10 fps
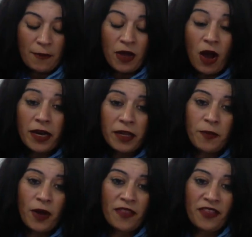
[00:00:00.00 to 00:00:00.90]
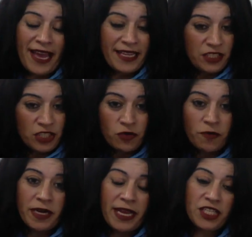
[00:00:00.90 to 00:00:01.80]
guided by the
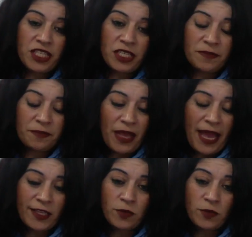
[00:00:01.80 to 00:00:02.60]
Anti-Discrimination Act,